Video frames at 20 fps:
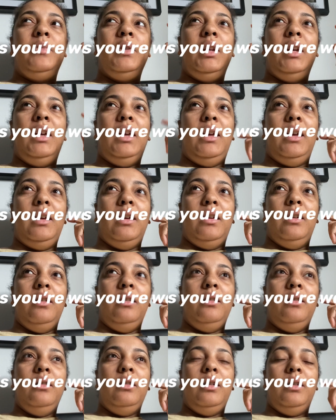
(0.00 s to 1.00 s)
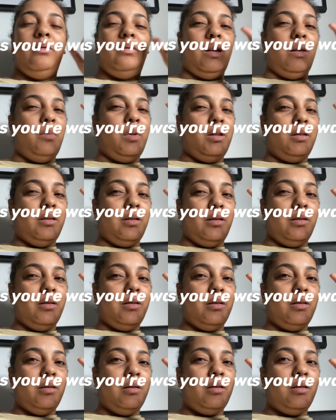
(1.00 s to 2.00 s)
hear. If that makes
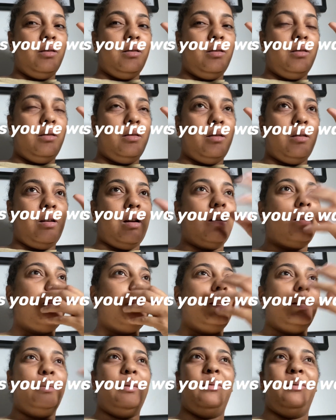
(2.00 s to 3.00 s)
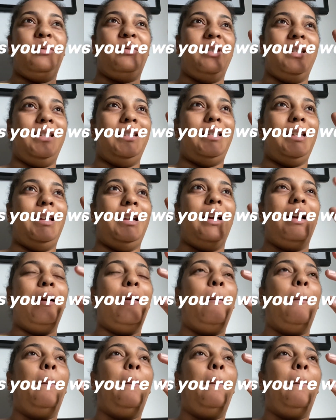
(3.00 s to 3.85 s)
sense. I can't explain what I'm trying to say. Like,